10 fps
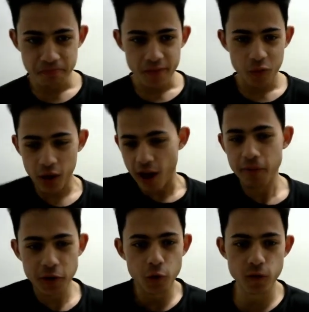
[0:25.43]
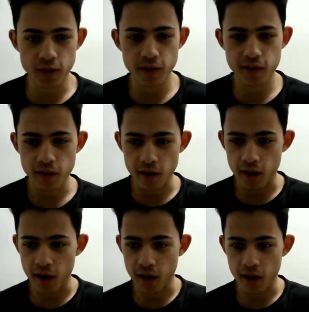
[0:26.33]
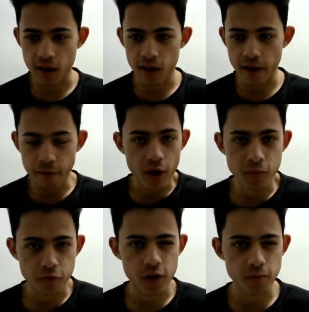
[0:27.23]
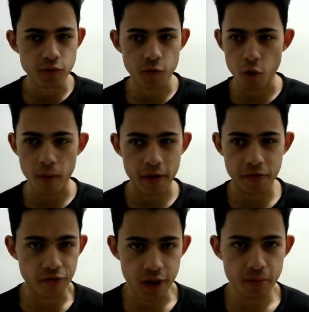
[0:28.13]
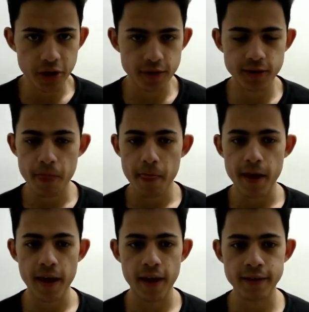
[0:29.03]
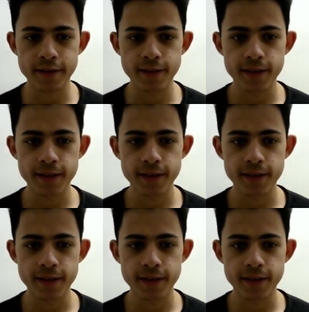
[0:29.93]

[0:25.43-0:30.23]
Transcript: Well, I've been using environment variables for about 3 months, and